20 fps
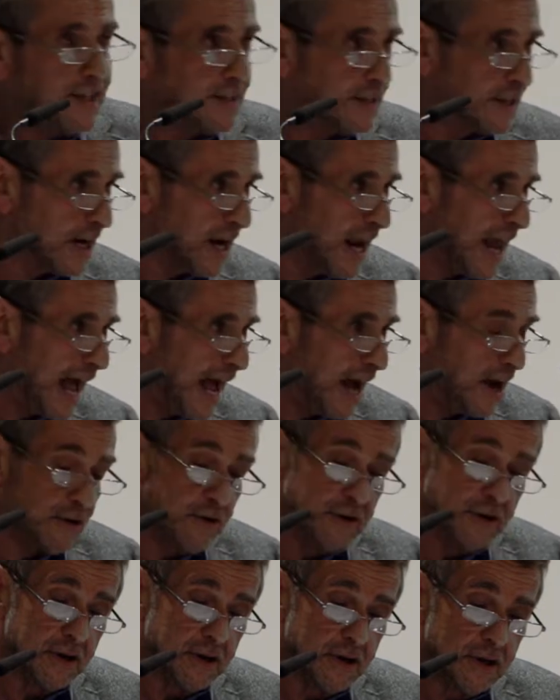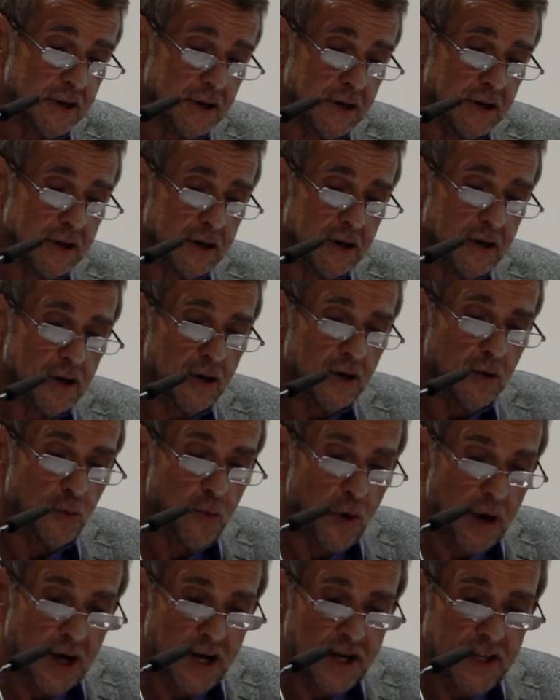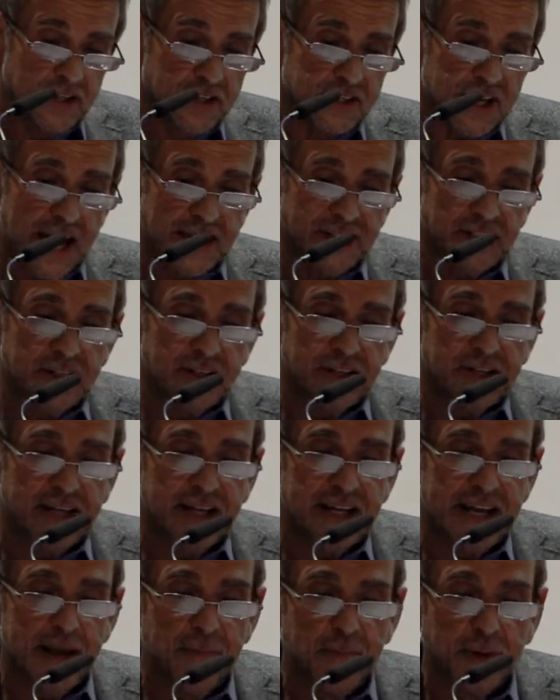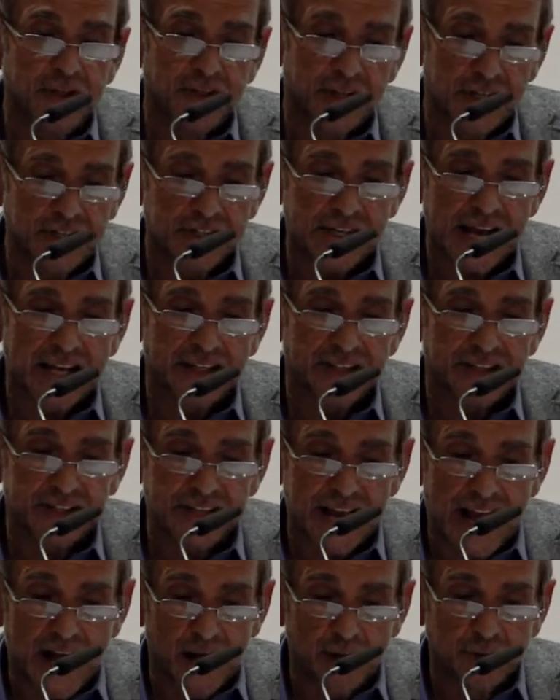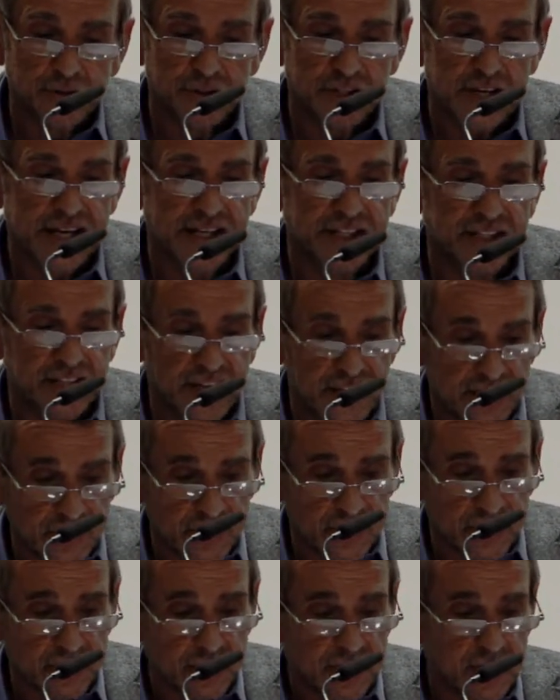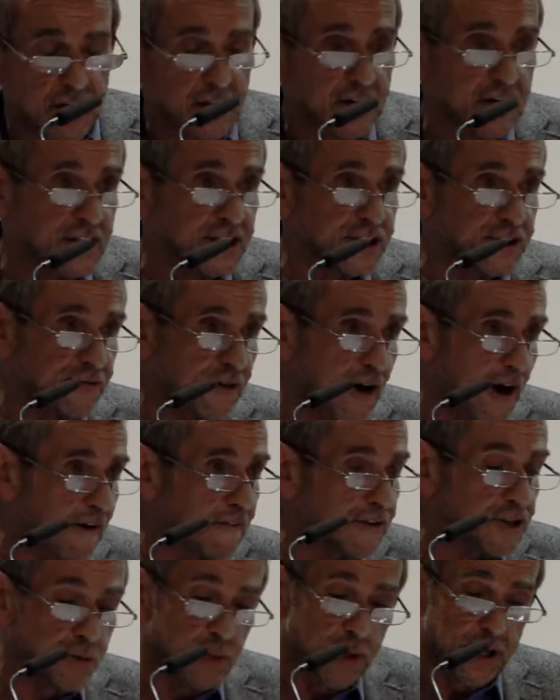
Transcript: In the cloud, words and indeed images and sounds exist, as far